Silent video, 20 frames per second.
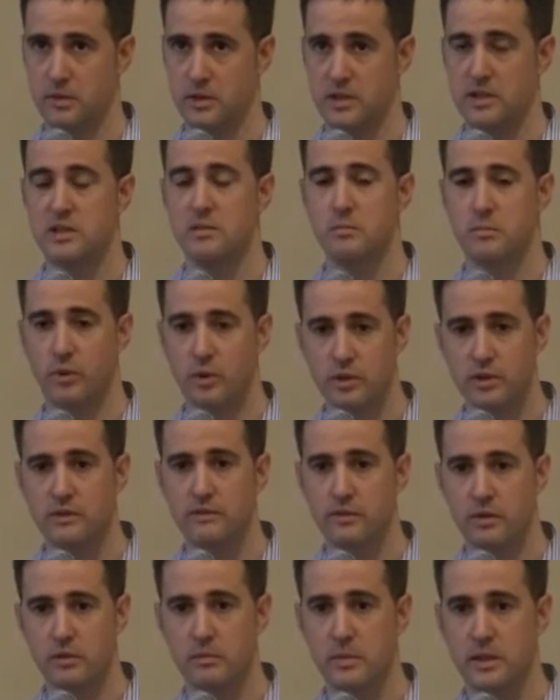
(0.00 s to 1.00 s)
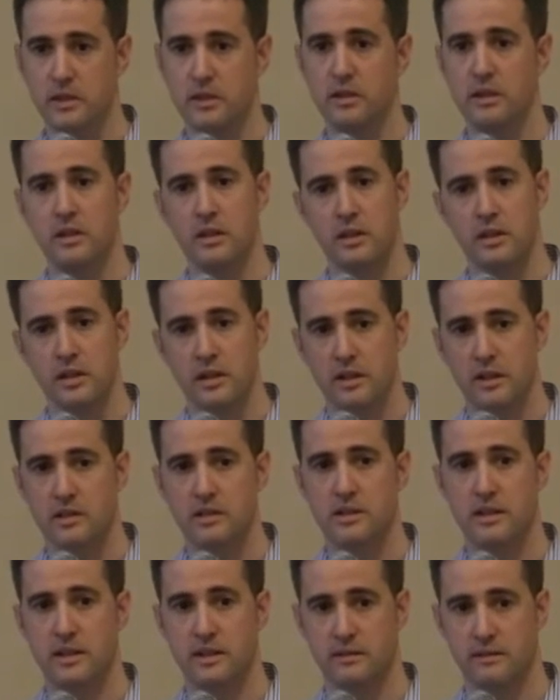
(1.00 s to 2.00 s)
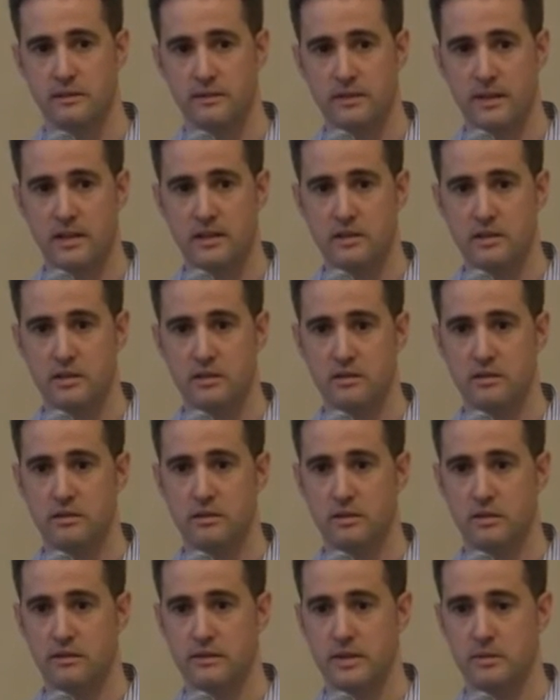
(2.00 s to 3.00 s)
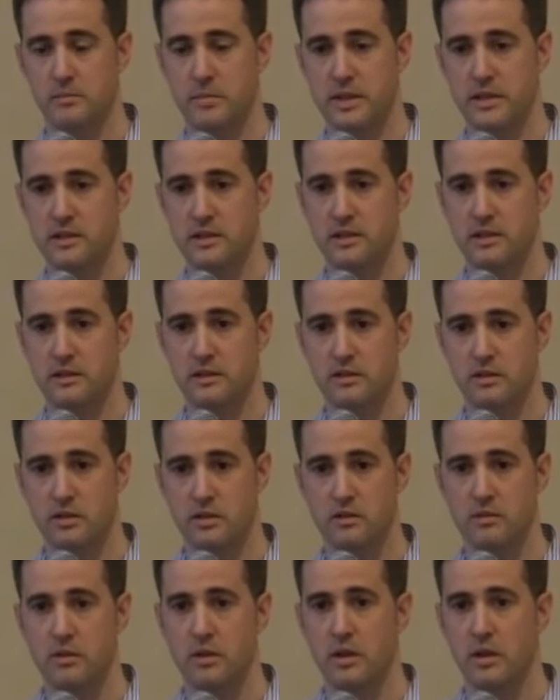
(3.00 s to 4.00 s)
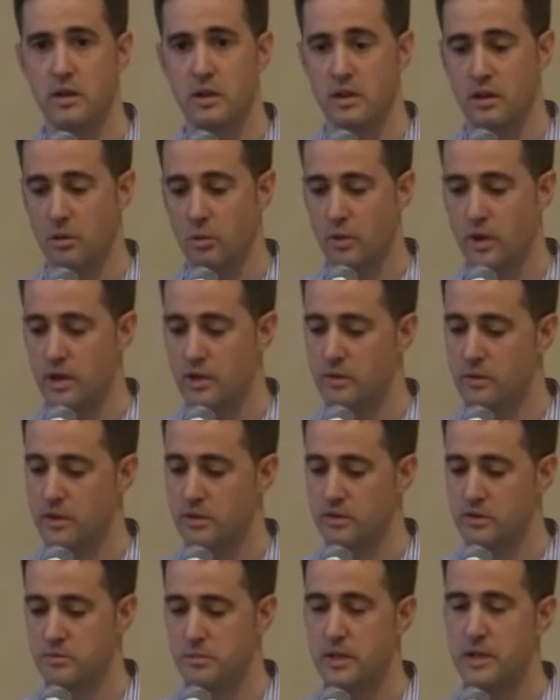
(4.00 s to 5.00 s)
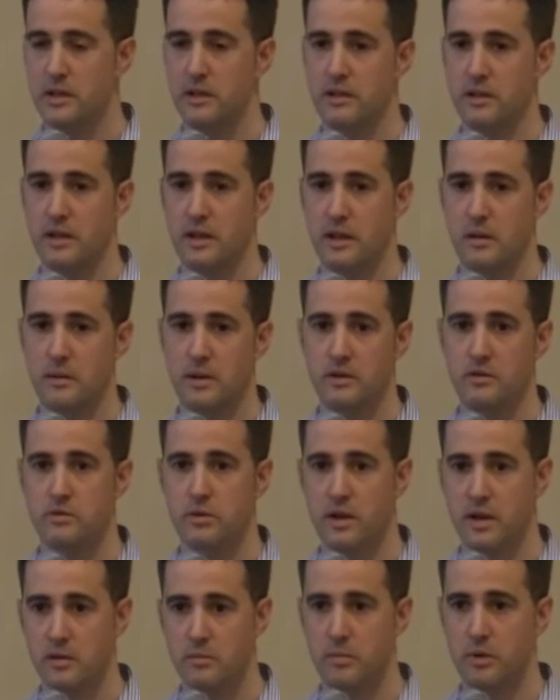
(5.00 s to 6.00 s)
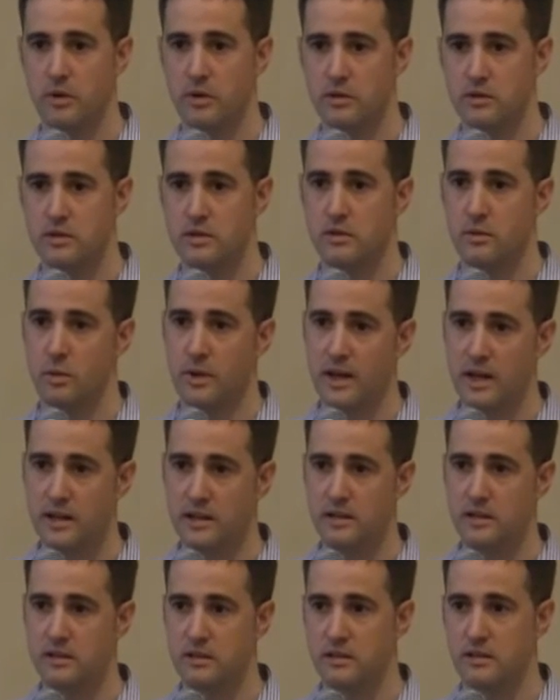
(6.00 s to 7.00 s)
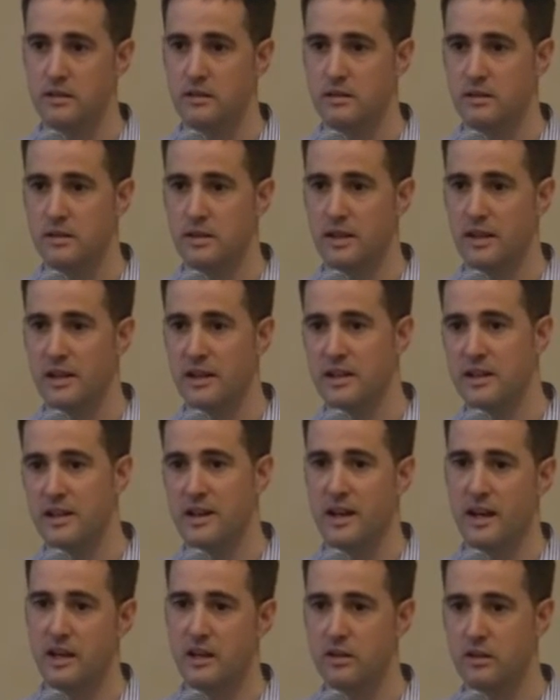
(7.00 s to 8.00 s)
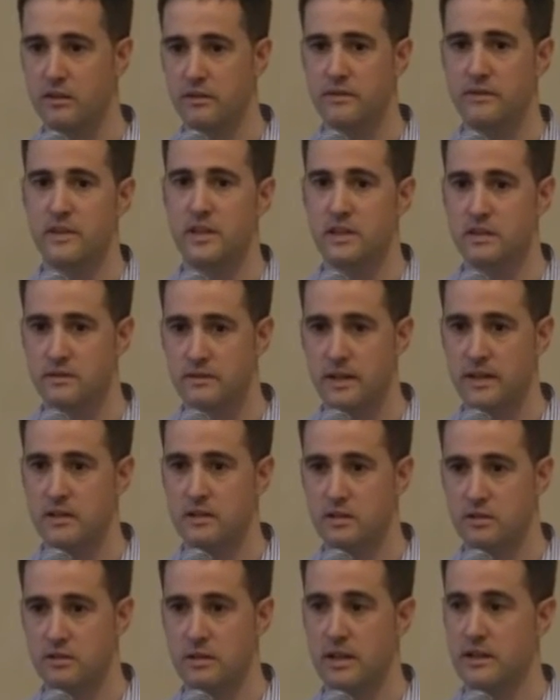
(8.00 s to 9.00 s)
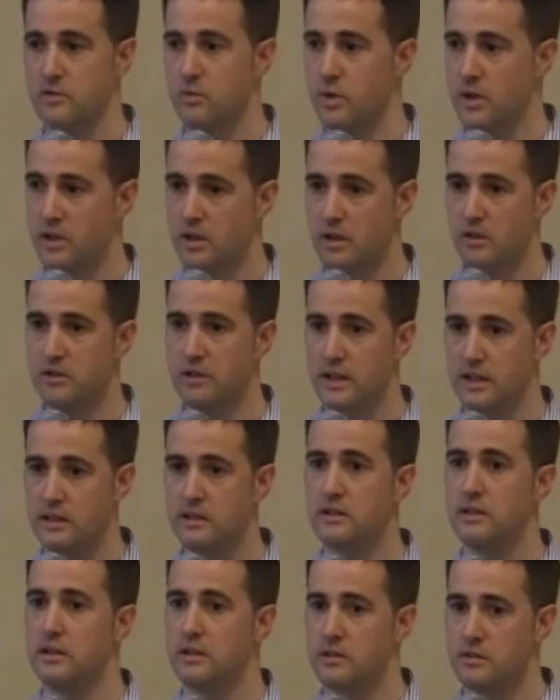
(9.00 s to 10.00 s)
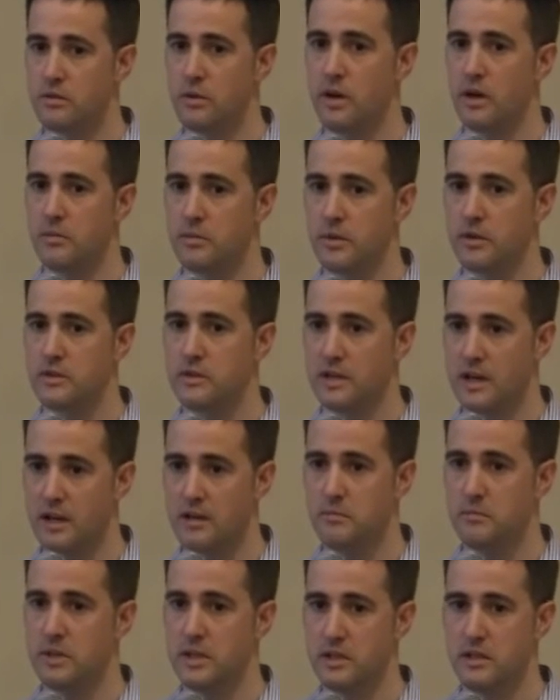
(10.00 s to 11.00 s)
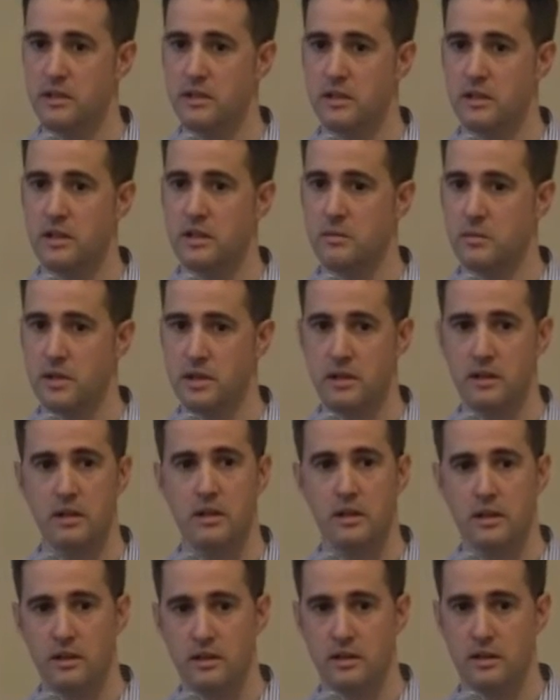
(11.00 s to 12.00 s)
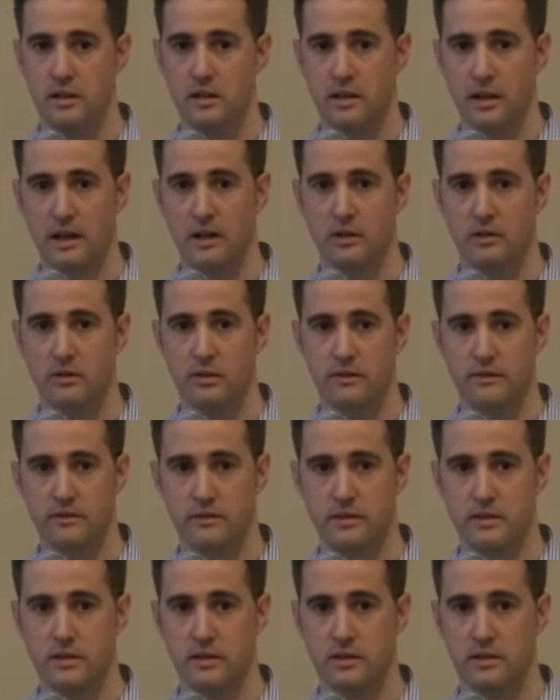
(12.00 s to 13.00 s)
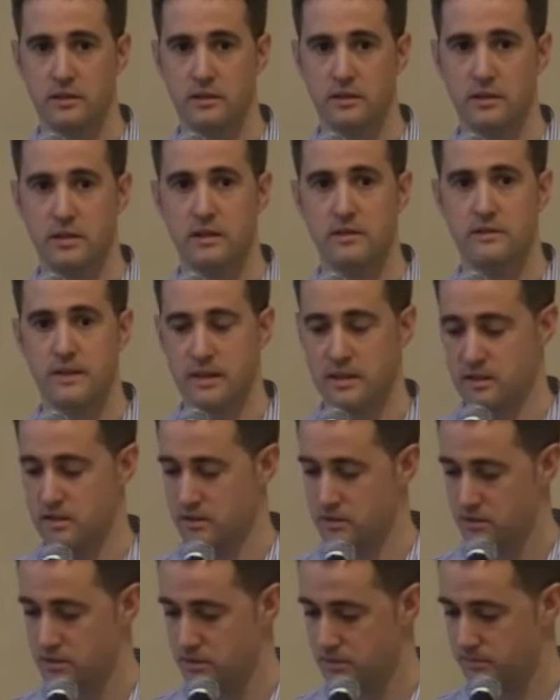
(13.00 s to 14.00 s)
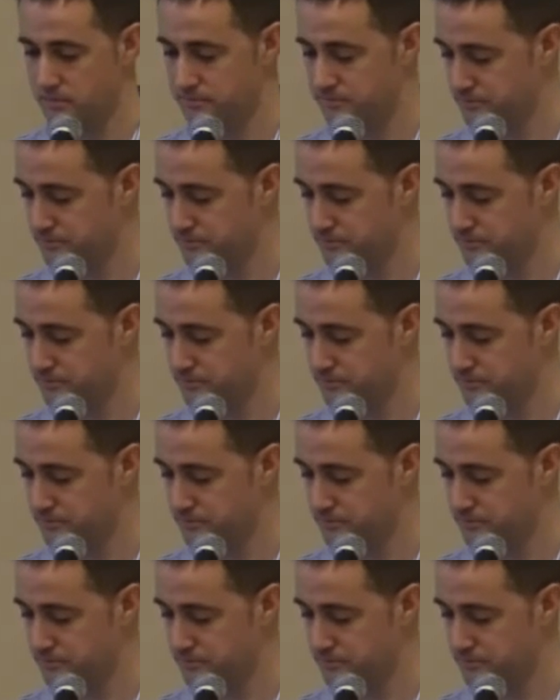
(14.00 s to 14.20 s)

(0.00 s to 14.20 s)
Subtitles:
is important for me is the function of the patient. So we are going to speak about trigger points regarding any kind of dysfunction, as we know that trigger points can be giving a lot of dysfunctions.